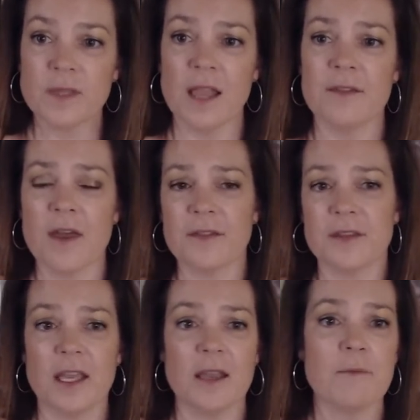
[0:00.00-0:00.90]
and that
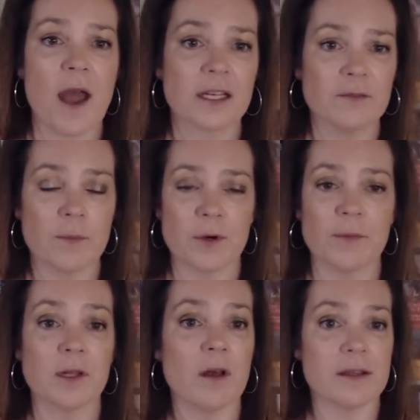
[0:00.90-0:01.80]
the impact of
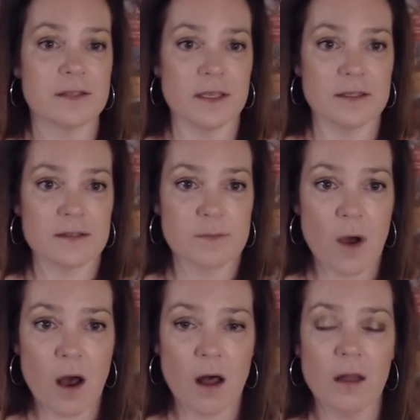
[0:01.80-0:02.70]
impermanent loss is
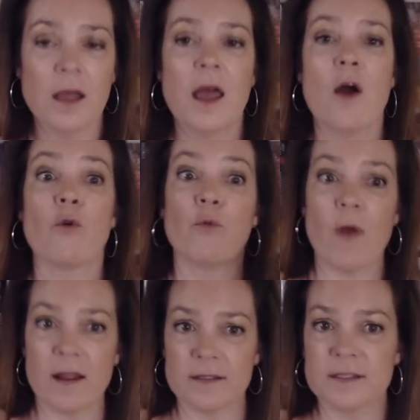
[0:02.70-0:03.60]
small
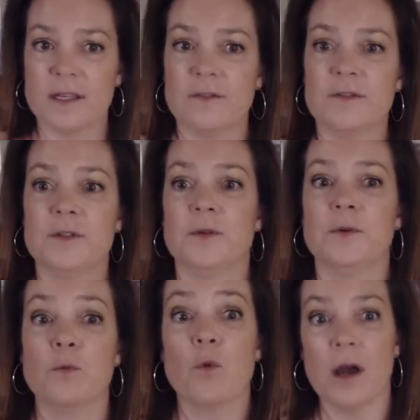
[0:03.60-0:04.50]
relative
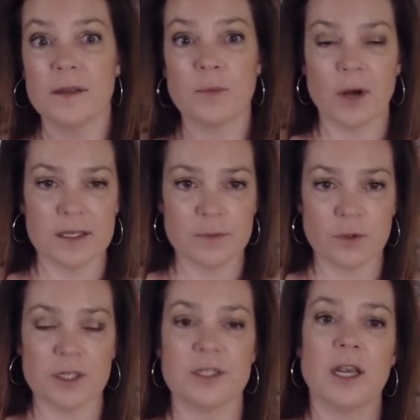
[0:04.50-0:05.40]
to one, the price
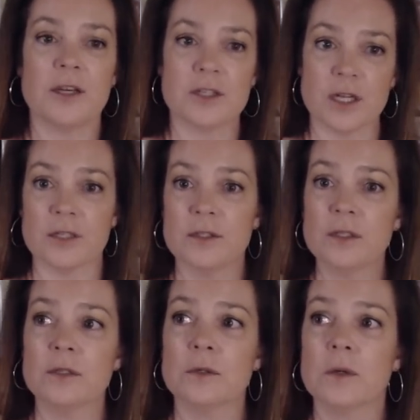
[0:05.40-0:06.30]
appreciation, and
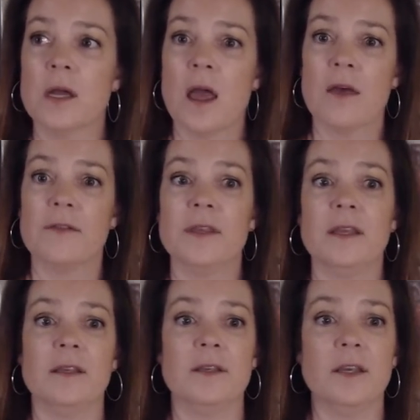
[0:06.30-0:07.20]
two, the
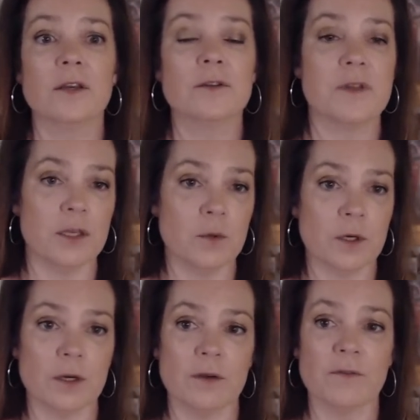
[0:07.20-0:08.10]
yield that you
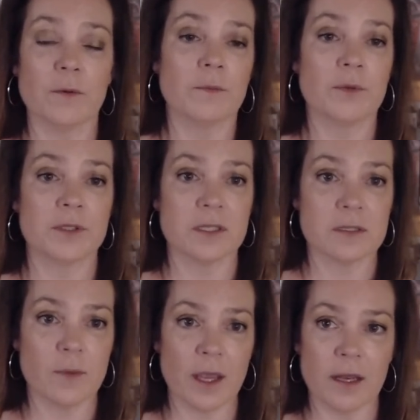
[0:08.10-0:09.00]
earn from
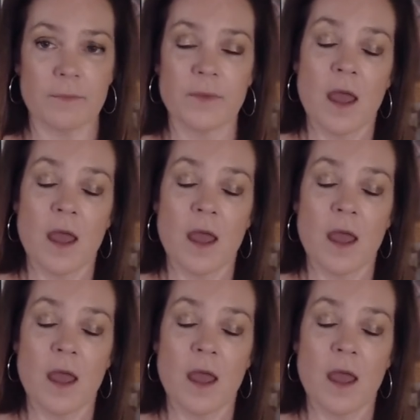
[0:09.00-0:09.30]
participating